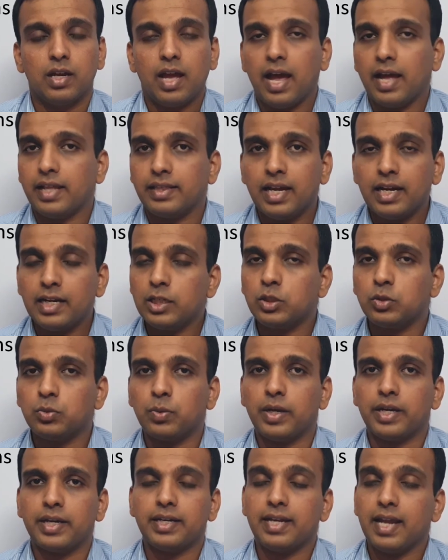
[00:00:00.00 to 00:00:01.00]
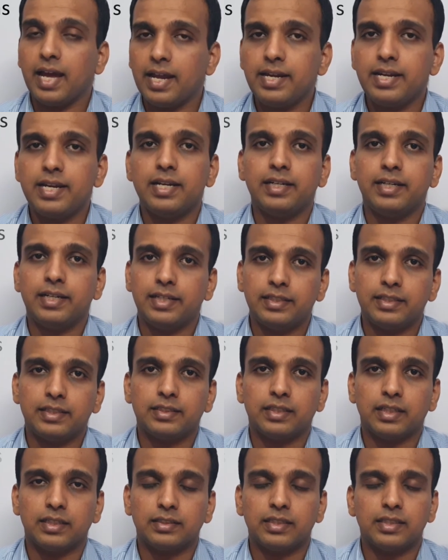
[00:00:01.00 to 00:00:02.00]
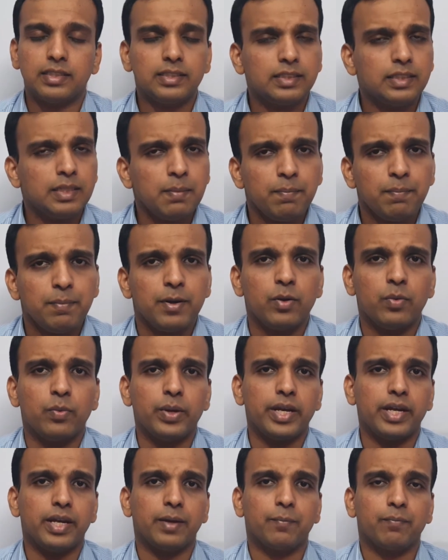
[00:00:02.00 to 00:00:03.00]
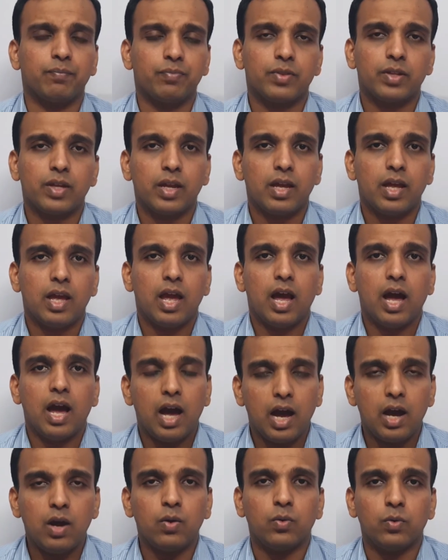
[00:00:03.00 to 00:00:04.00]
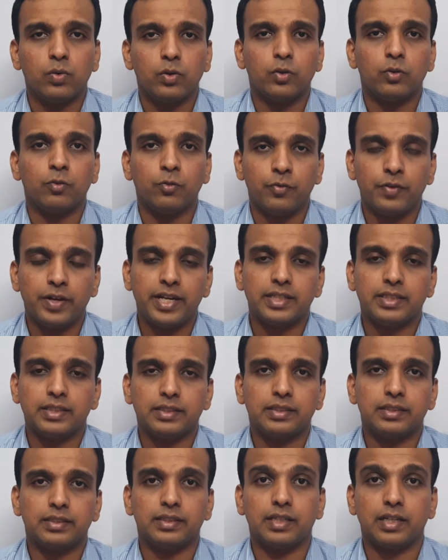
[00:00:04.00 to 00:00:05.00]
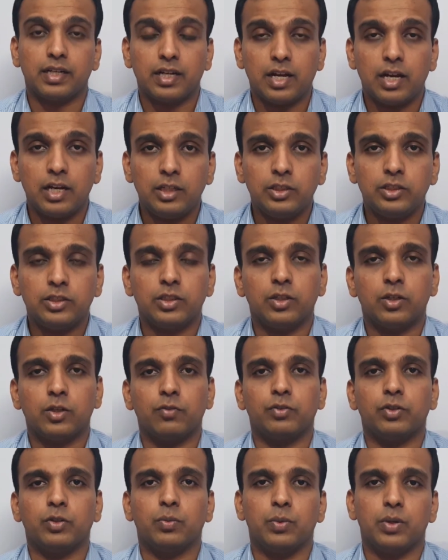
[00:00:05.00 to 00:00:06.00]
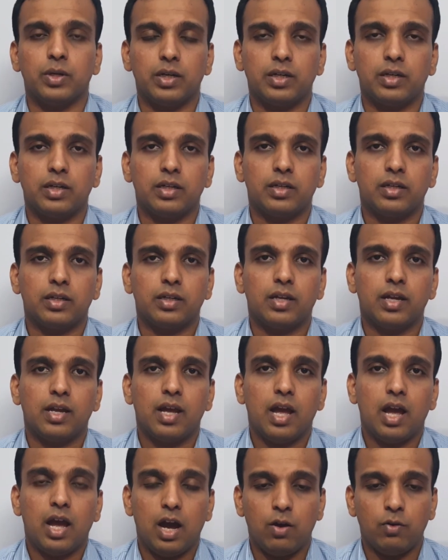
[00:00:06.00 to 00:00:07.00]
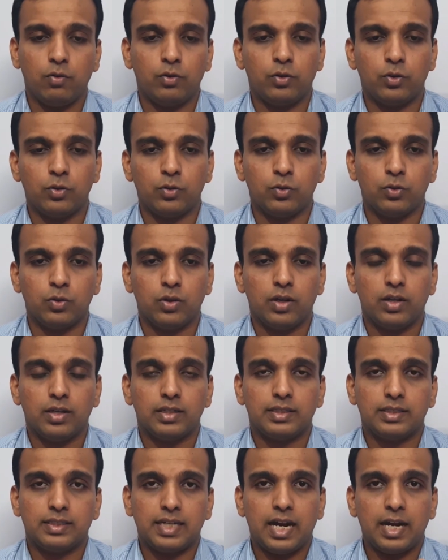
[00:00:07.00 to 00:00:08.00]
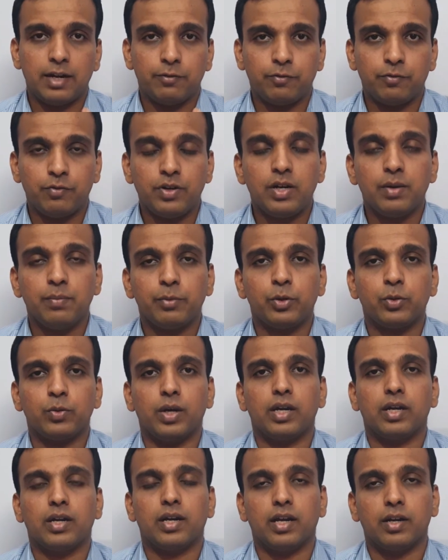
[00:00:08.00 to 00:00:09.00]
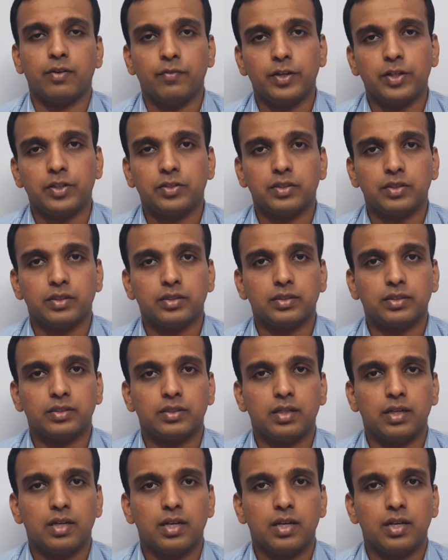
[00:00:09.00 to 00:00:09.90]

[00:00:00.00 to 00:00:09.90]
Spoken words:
And that is why Daniel teaches us in a simple way how to face the culture of the world, how to stand firm to our convictions.